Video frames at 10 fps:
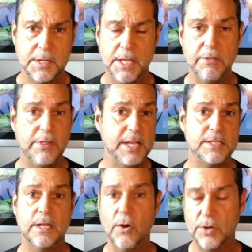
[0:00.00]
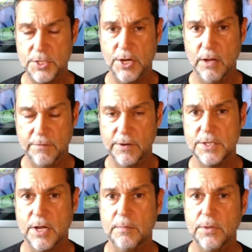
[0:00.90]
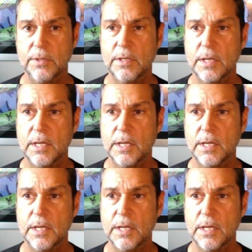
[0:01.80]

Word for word: you know, this log chart, for example,